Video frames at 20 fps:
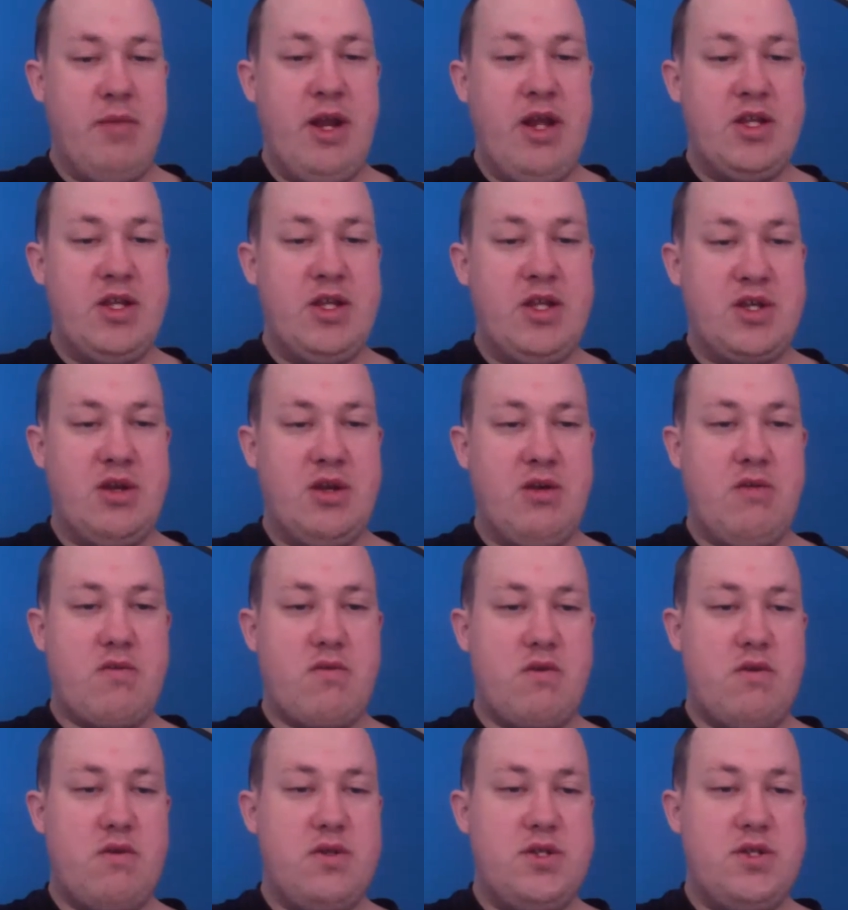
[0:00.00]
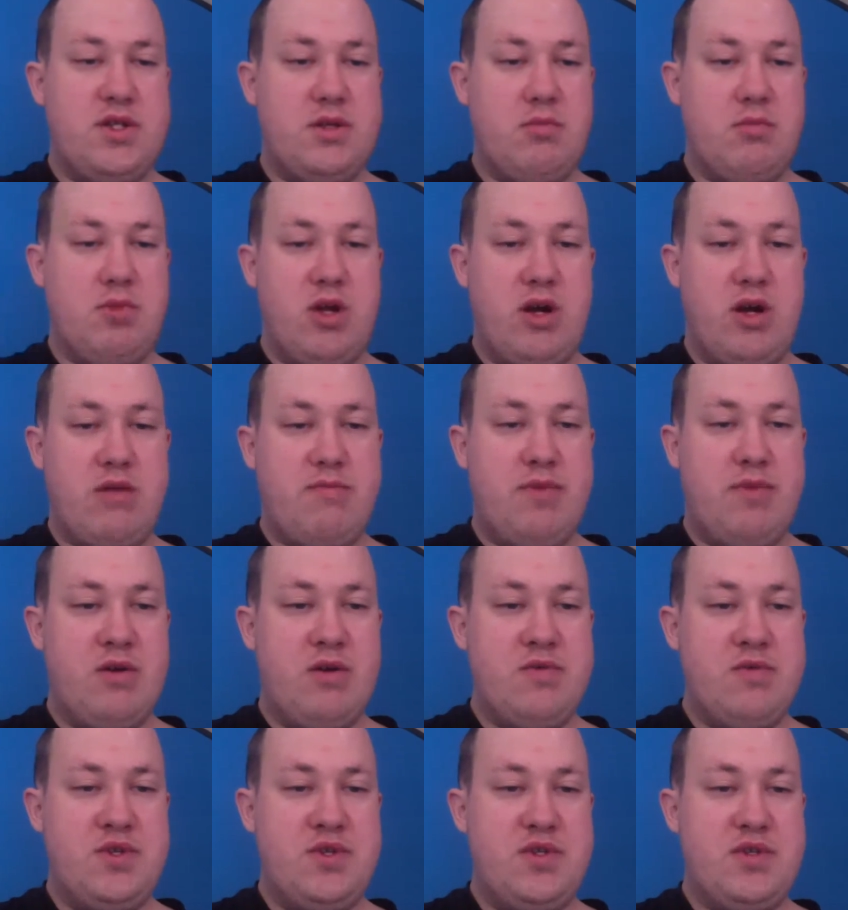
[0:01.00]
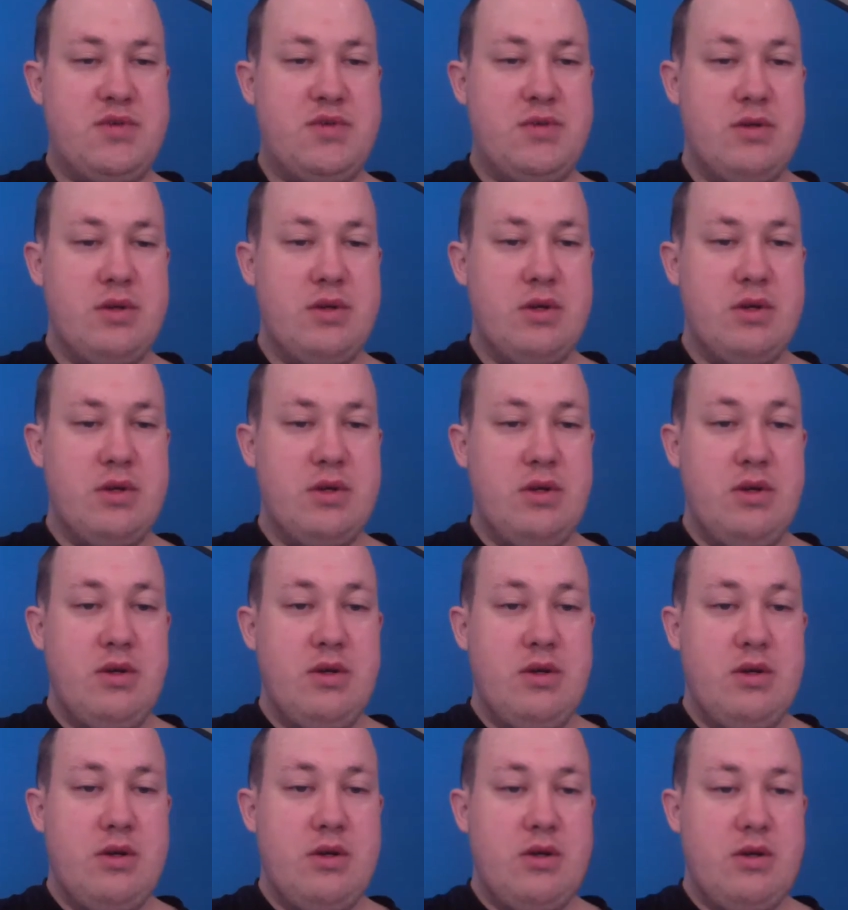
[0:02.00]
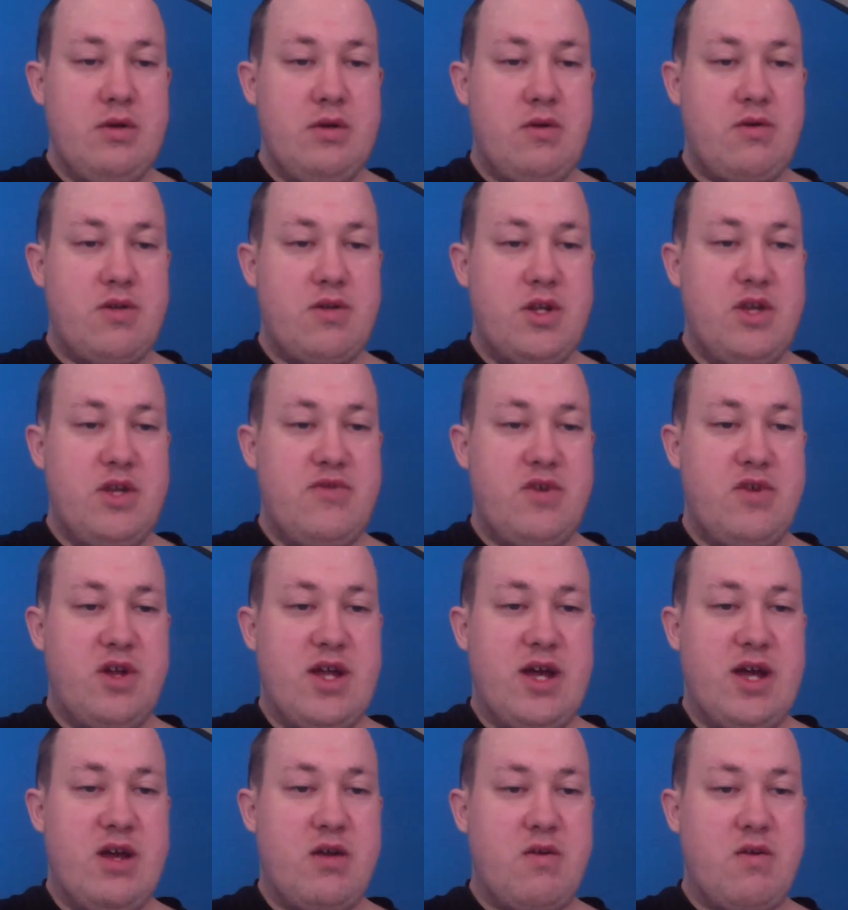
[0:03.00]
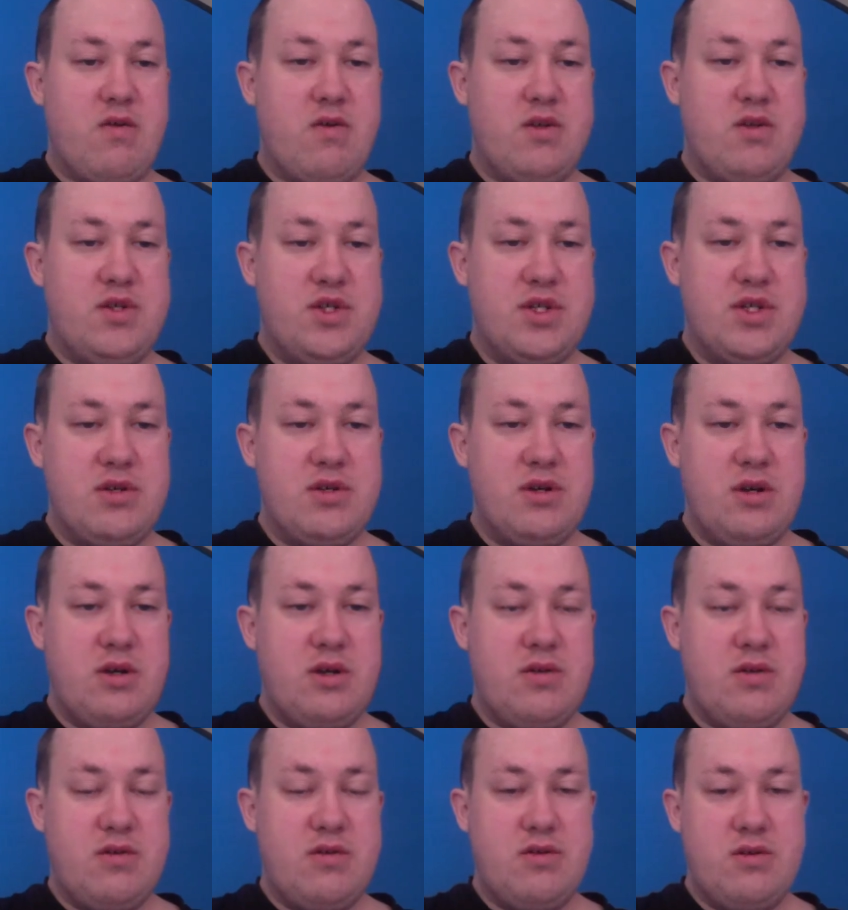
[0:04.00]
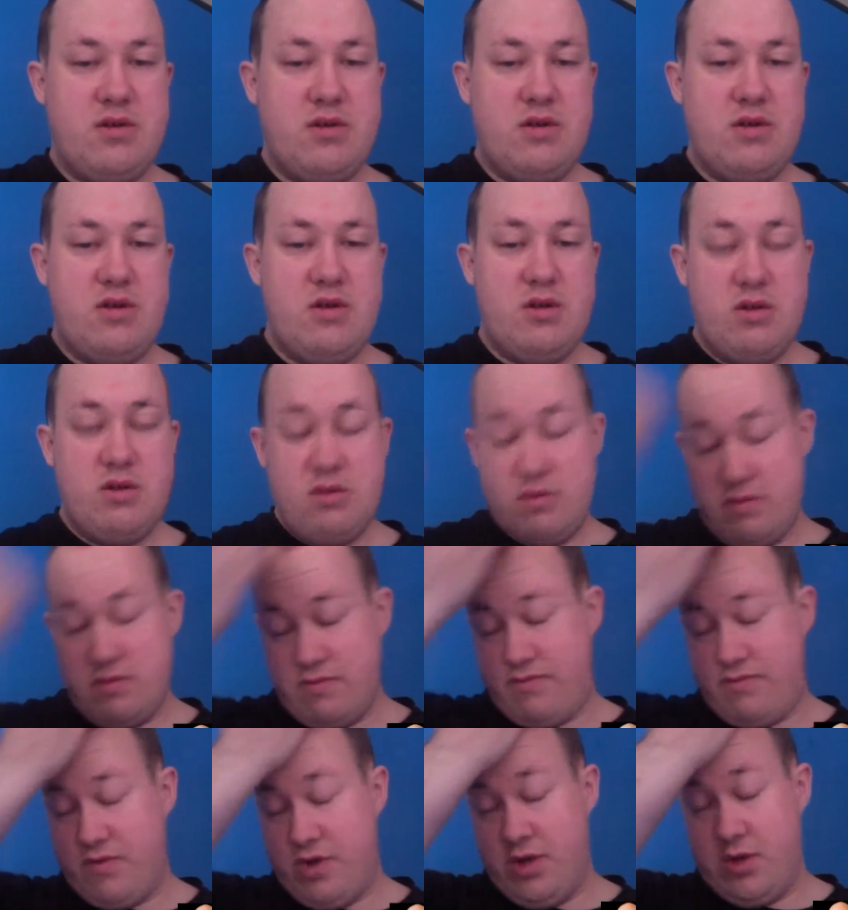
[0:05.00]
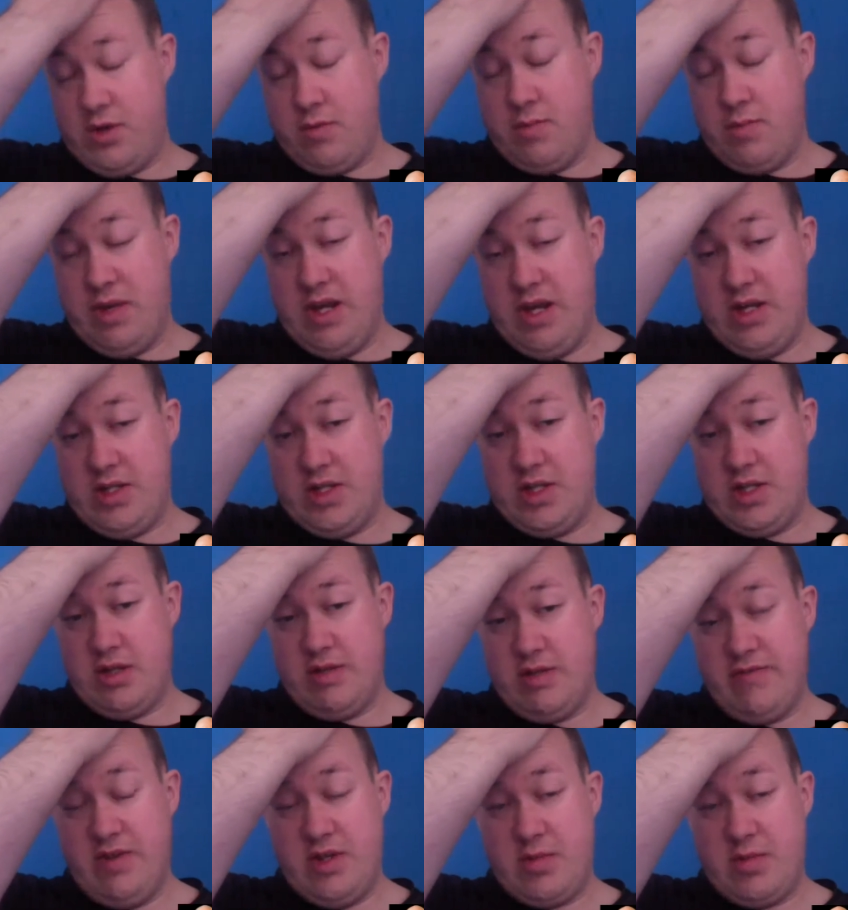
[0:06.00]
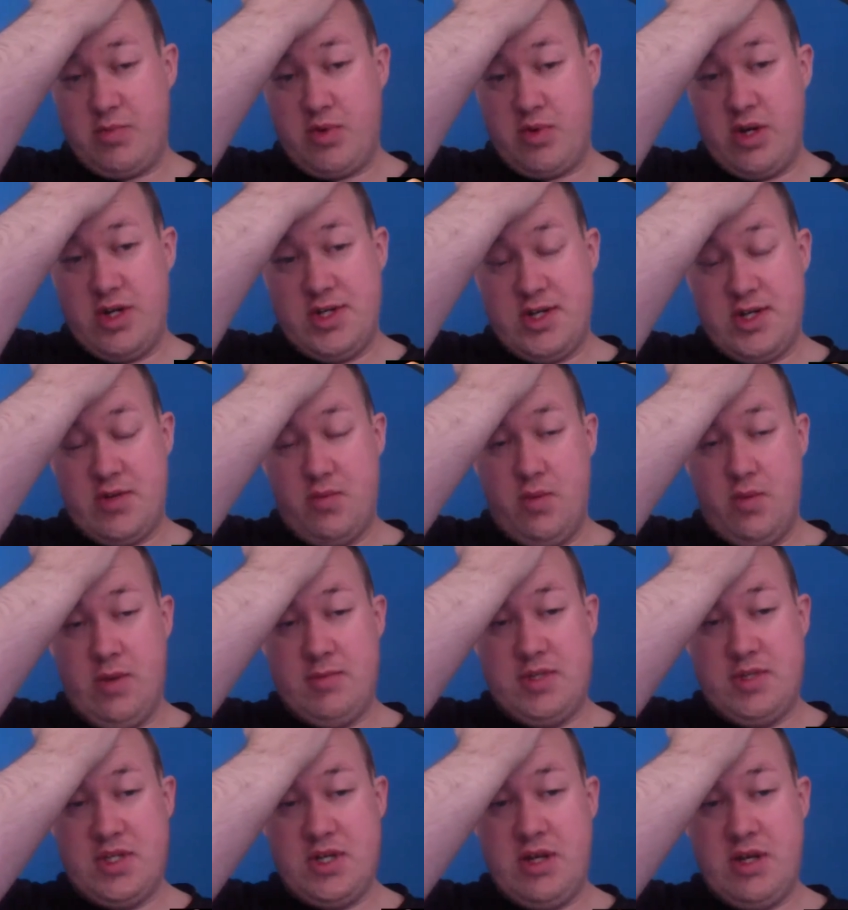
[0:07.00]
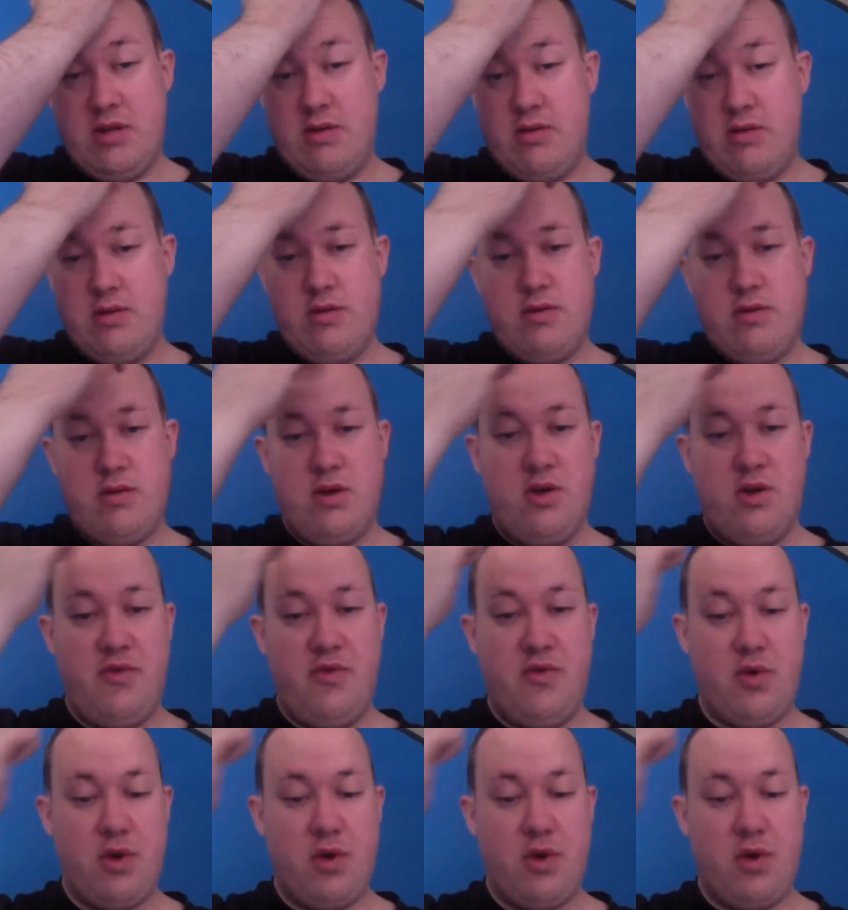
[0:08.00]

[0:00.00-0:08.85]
is congruent to the blog posts or the different categories for other pages on the Venus Project website, go for